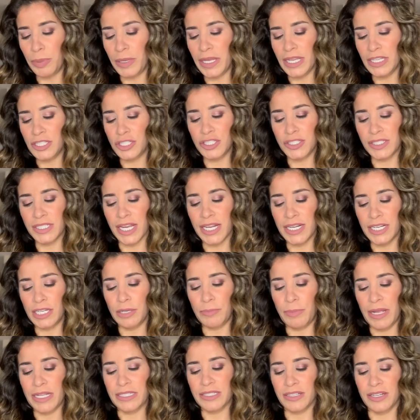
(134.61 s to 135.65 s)
It just kind of
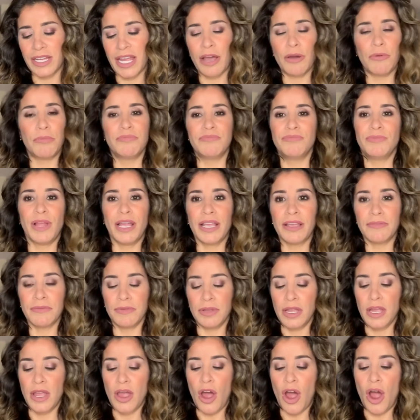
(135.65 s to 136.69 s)
depends on how like
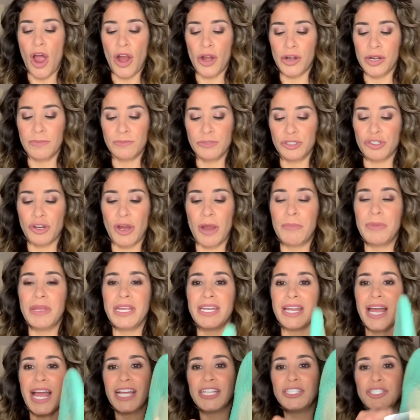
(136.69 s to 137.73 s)
hard I'm scrubbing.
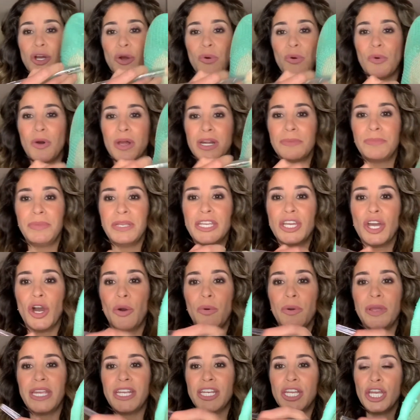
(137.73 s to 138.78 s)
I don't want to be
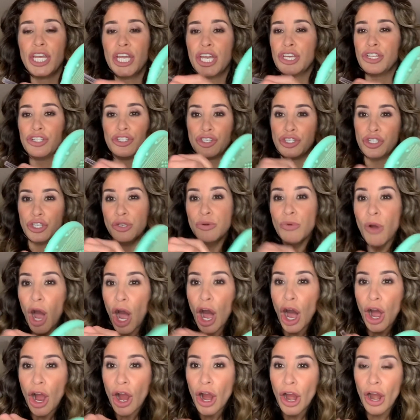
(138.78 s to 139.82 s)
going too
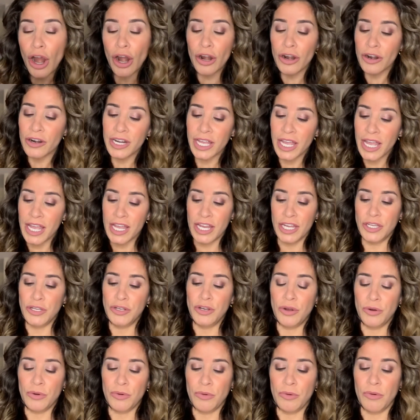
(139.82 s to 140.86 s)
hard. You
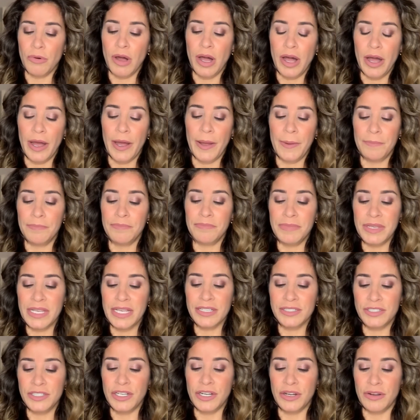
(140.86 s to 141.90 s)
don't, because
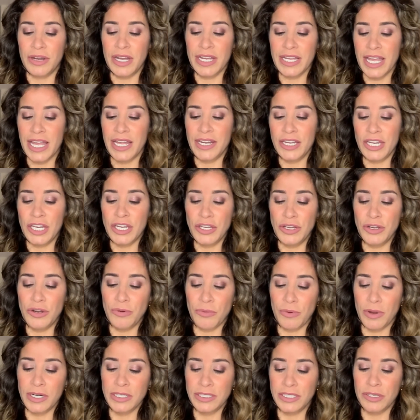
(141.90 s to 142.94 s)
you know, again, you don't
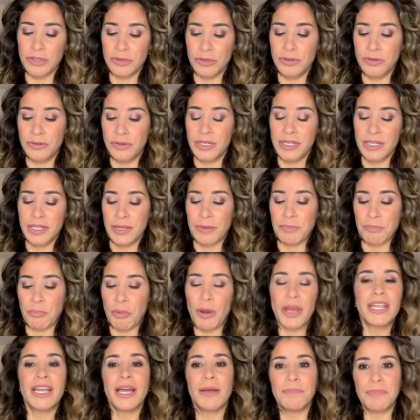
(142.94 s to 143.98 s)
want to break
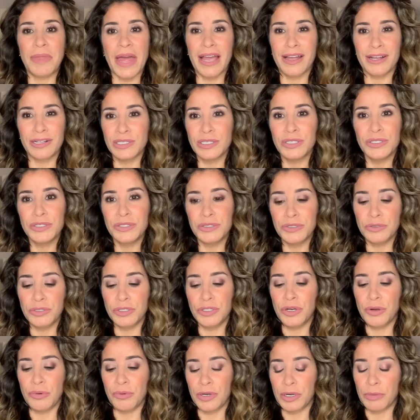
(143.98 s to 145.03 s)
up that glue. You
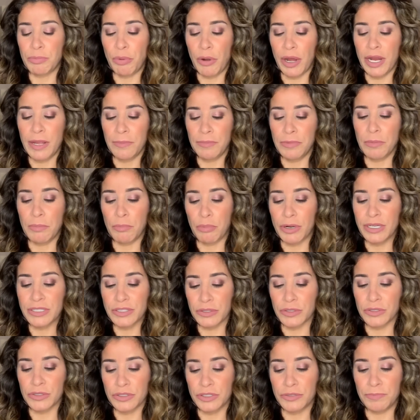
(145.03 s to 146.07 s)
don't want to break up the
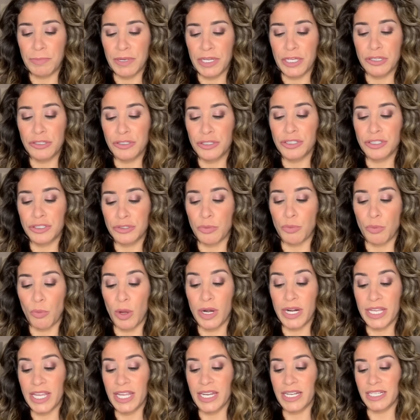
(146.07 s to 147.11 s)
bristles, but you just want to
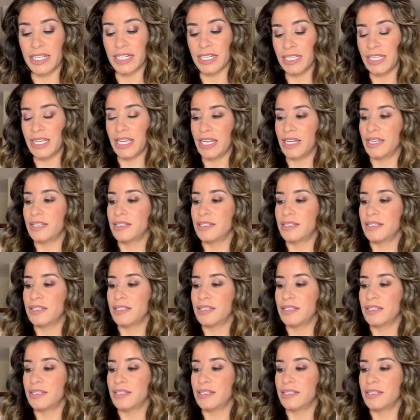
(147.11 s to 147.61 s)
get it clean.